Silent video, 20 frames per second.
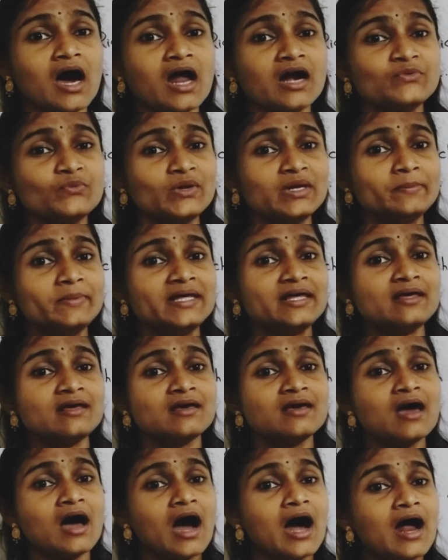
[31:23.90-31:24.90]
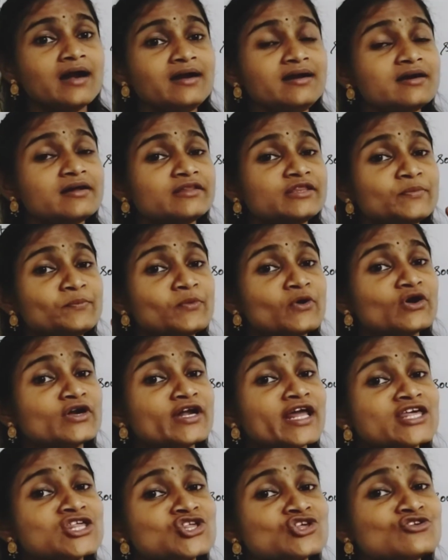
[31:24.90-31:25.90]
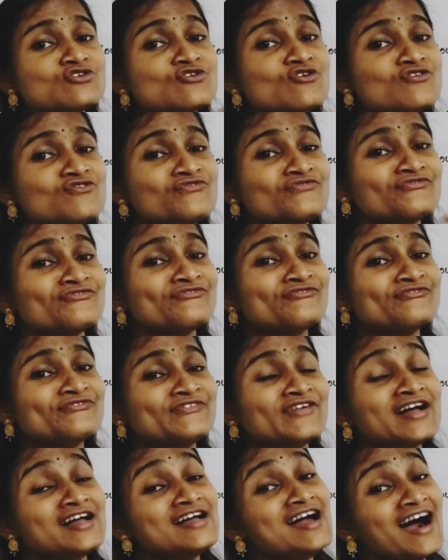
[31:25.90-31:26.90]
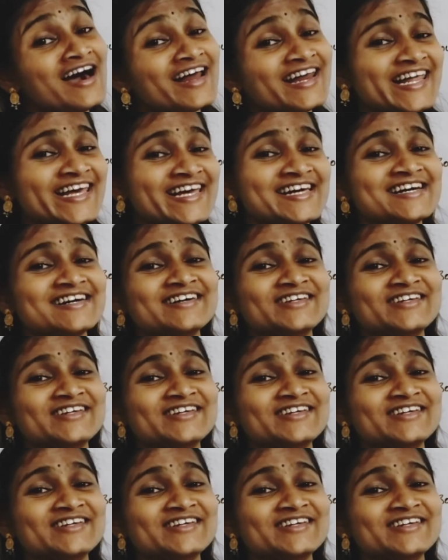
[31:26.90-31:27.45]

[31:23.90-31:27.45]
will be under the protection of garlic.